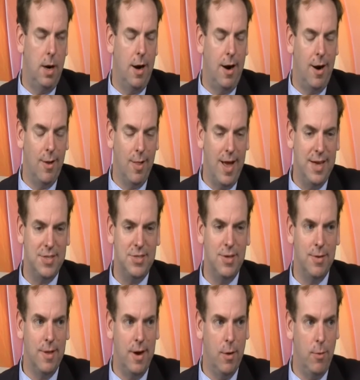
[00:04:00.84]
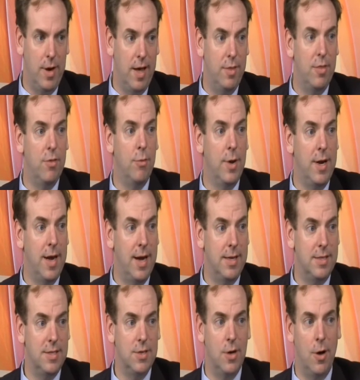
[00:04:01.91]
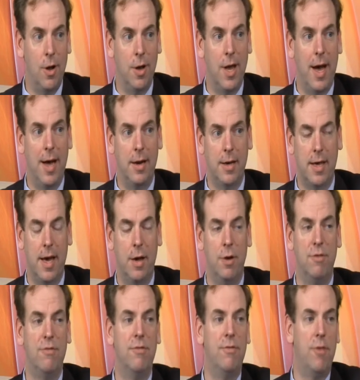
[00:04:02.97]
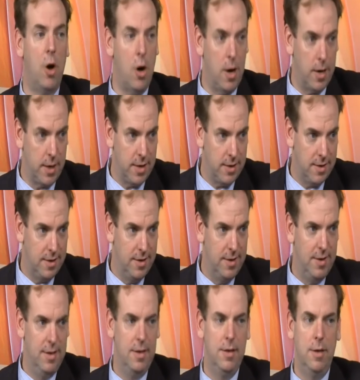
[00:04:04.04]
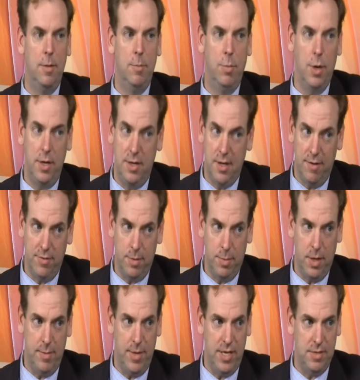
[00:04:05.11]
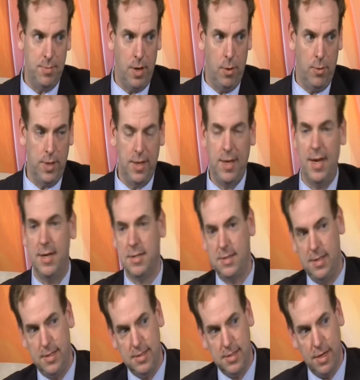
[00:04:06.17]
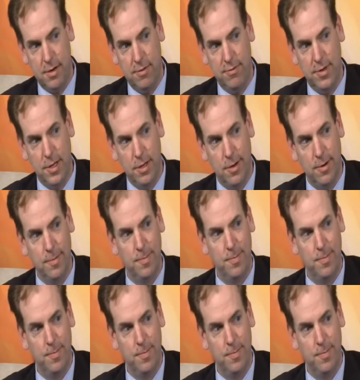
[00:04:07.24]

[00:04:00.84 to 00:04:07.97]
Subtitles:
our last year there we had 3 nights called on account of fog. Pretty tough to play baseball when you can't see the center fielder.